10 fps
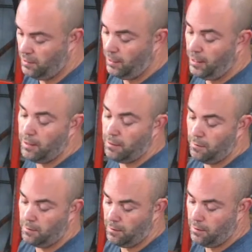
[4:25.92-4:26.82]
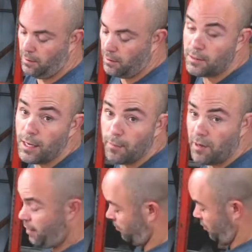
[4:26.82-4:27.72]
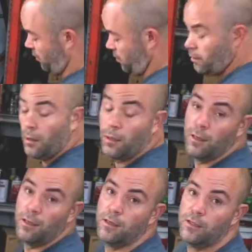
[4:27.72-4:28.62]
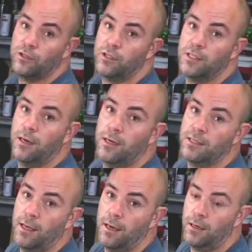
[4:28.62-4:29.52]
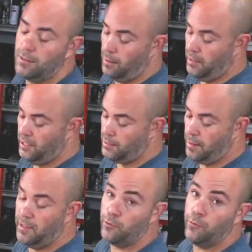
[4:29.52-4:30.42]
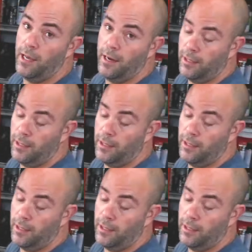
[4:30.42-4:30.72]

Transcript: Again, they're the same diameter, so center to center is going to be the same as right